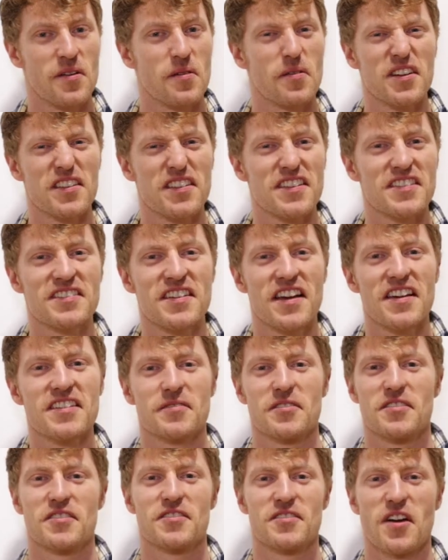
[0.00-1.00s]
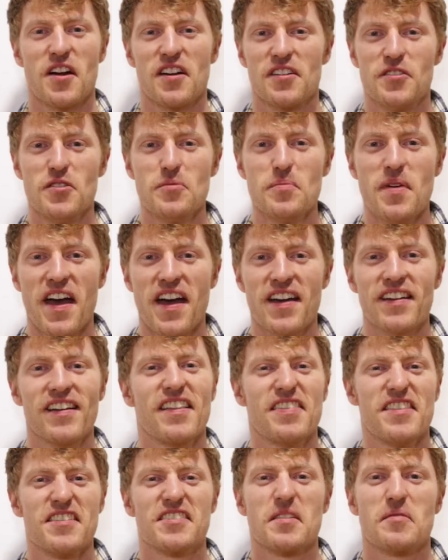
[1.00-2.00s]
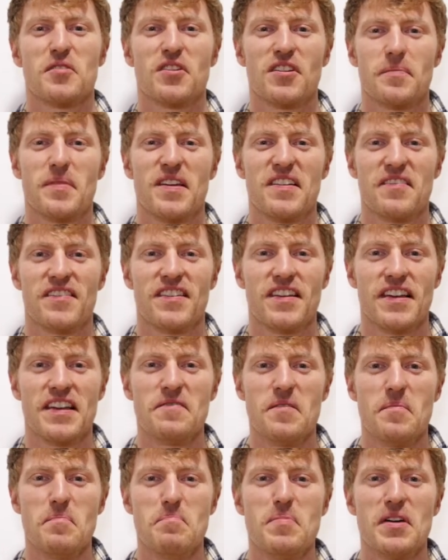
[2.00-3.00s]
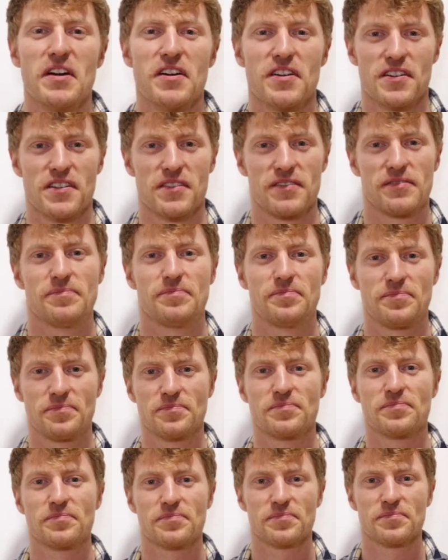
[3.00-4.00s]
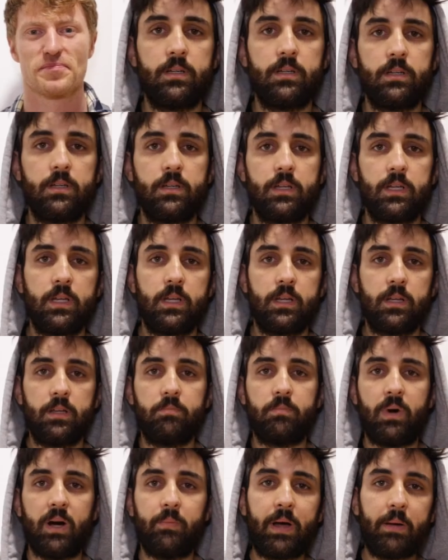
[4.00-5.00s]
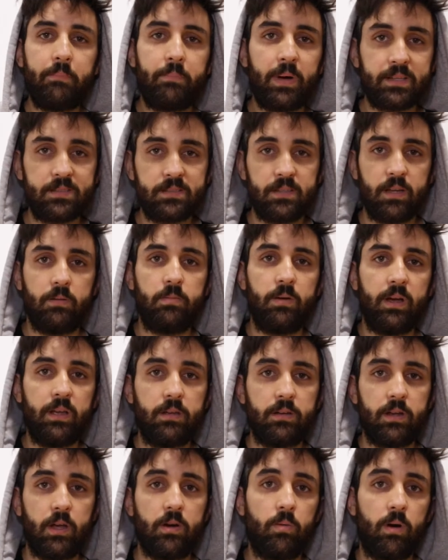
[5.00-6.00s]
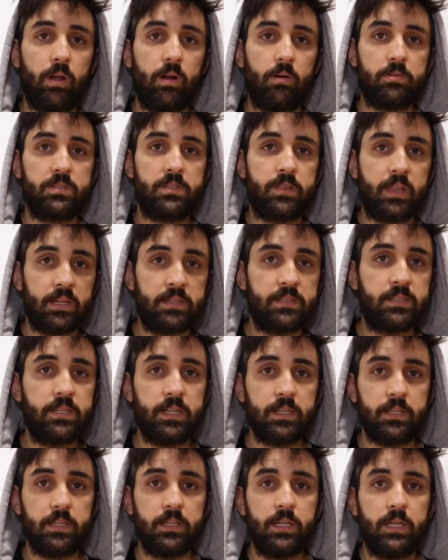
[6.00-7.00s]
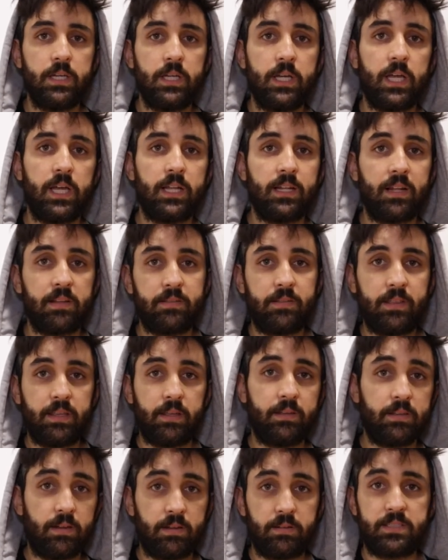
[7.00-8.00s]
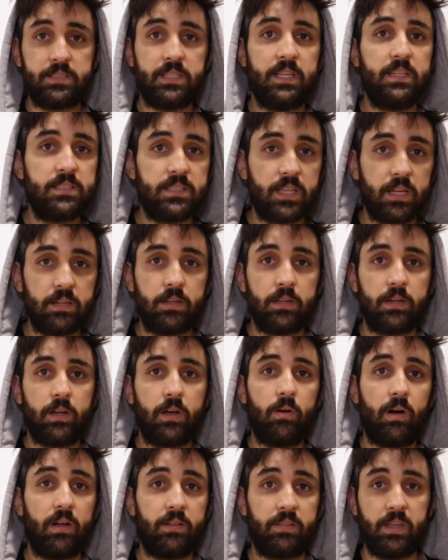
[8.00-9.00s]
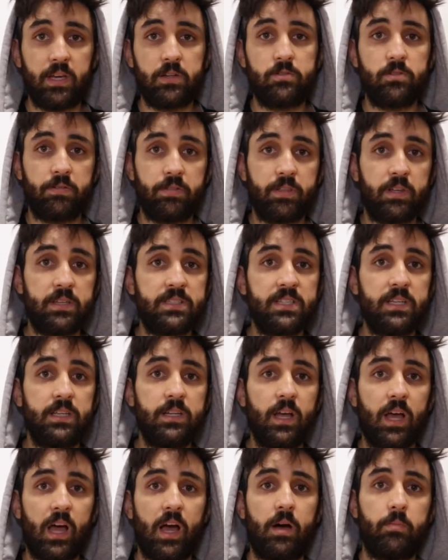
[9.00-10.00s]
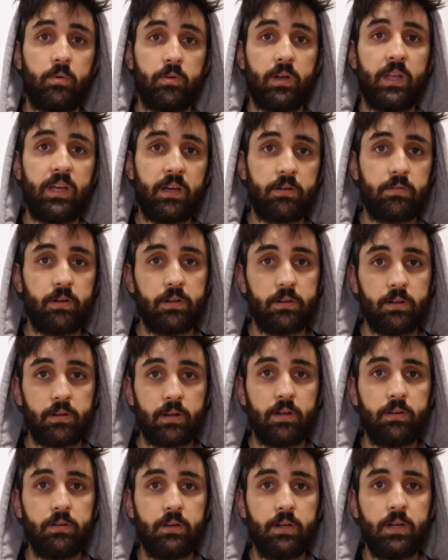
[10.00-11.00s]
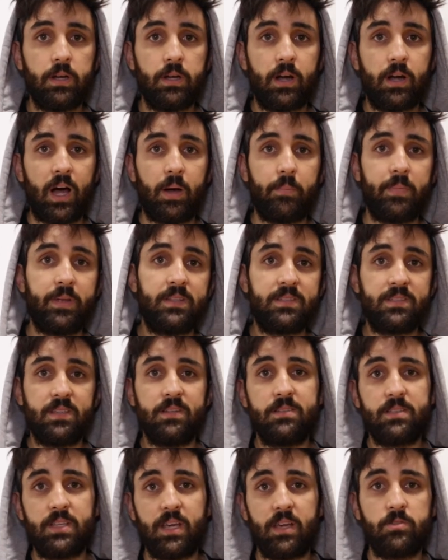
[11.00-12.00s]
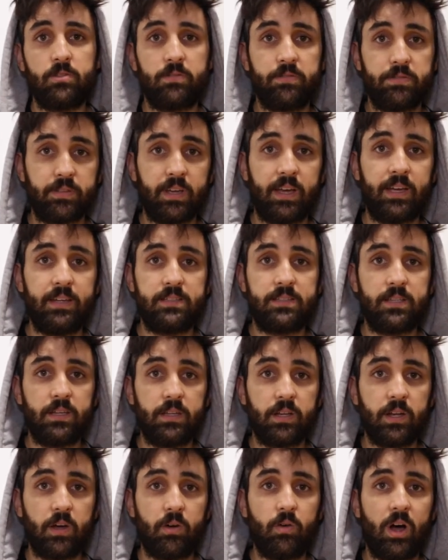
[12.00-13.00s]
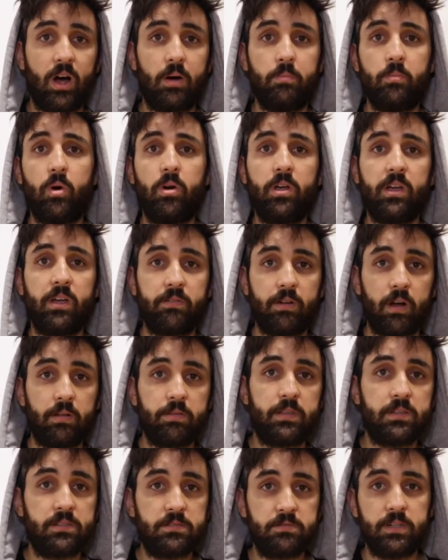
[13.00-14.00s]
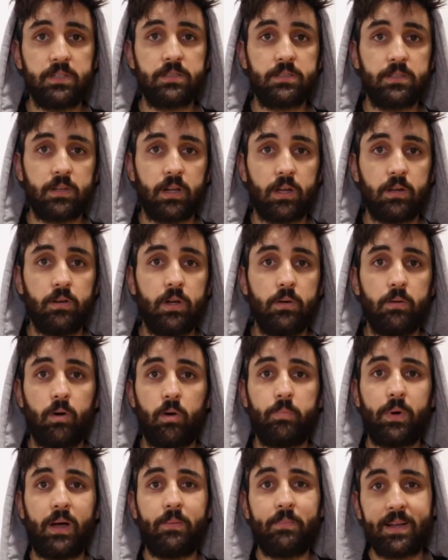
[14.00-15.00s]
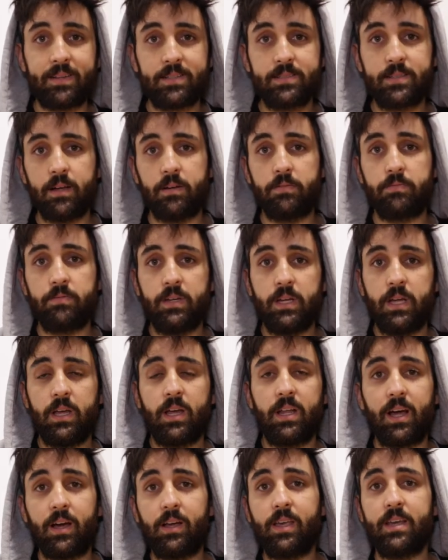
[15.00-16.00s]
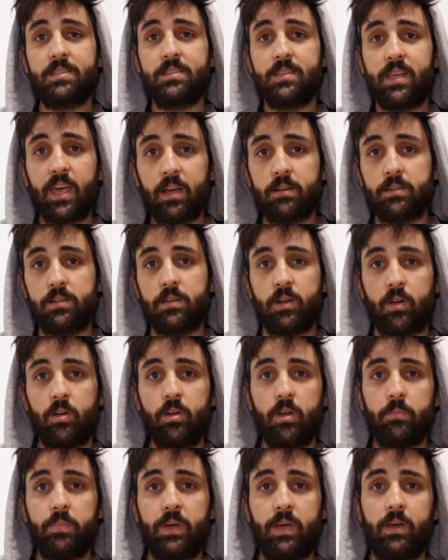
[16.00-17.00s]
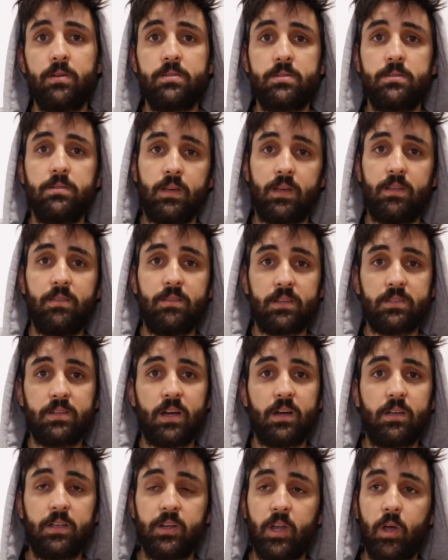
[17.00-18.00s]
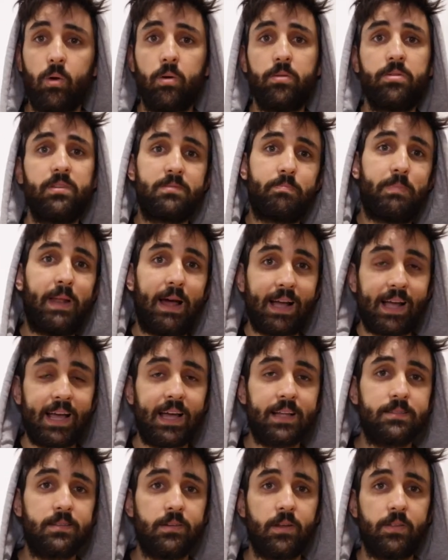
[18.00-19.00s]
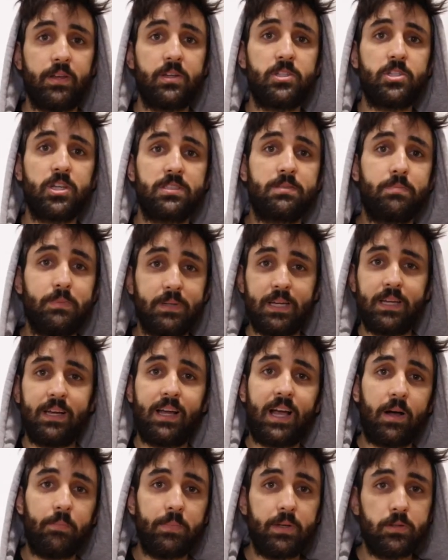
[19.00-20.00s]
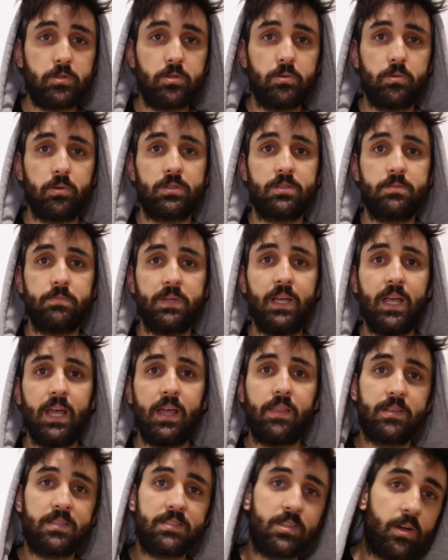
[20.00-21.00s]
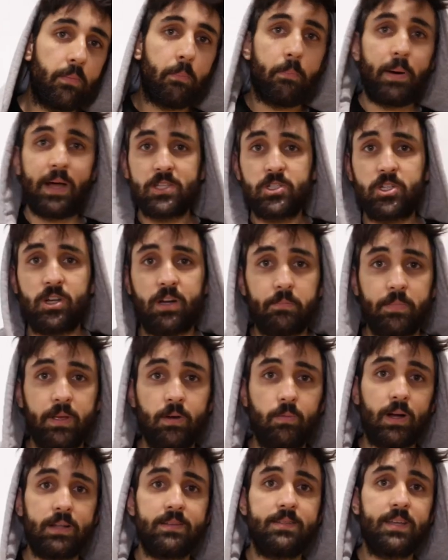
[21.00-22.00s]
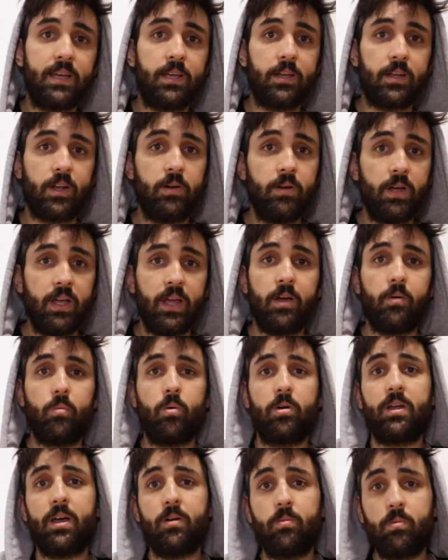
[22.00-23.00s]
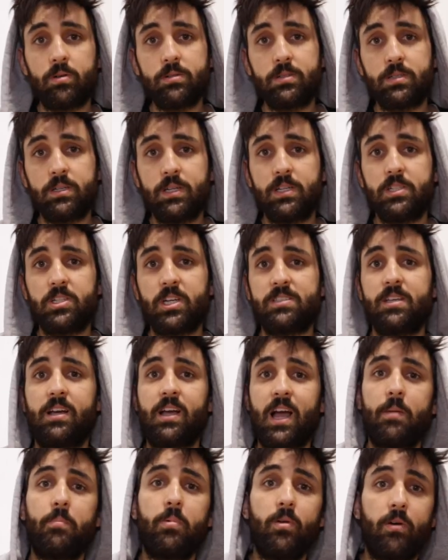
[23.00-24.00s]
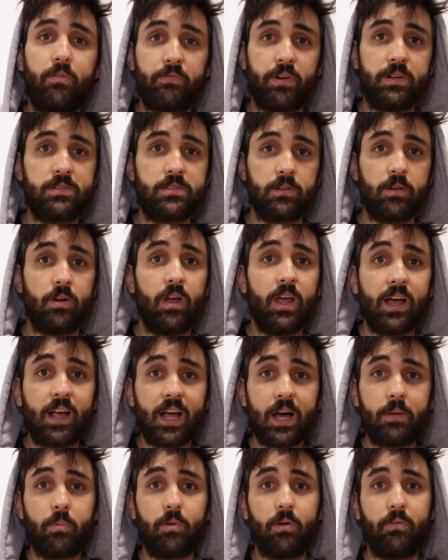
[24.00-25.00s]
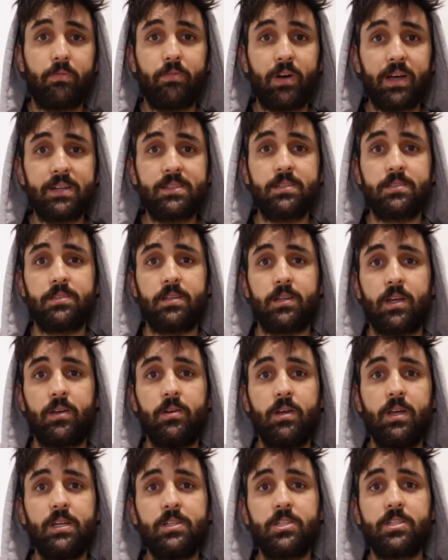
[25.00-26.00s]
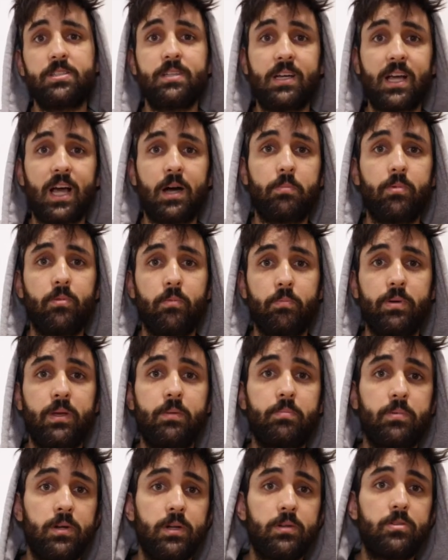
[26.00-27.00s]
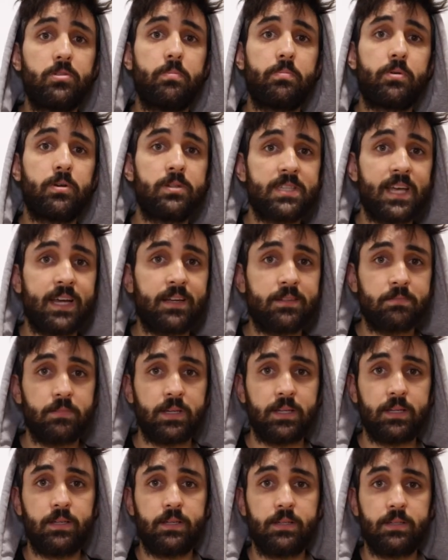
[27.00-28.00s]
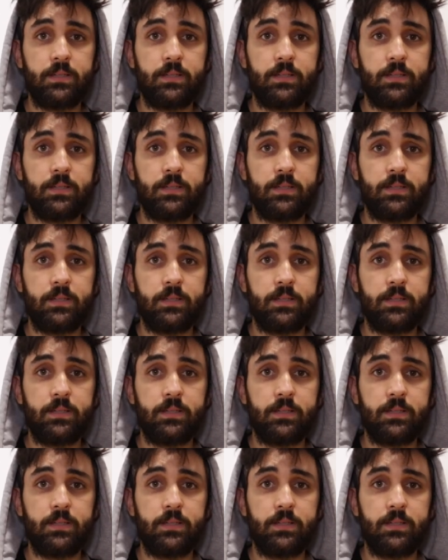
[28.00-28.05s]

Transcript: One of these days I'm gonna start a new band. This time we're gonna be even bigger. My man passed away, you know, when I was 13 and I, uh, since then, you know, at the age of 18, I'm on heroin, you know. I mean, since the age of 18, you know, I'm walking around the streets, you know, all by myself. And I get scared, you know, because in the dark, you know, all these black cats, you know, they're just coming towards me. They start punching at me one day, you know. And what I want, just a couple of friends, you know, a couple of fighters, you know, just a couple of people to protect me.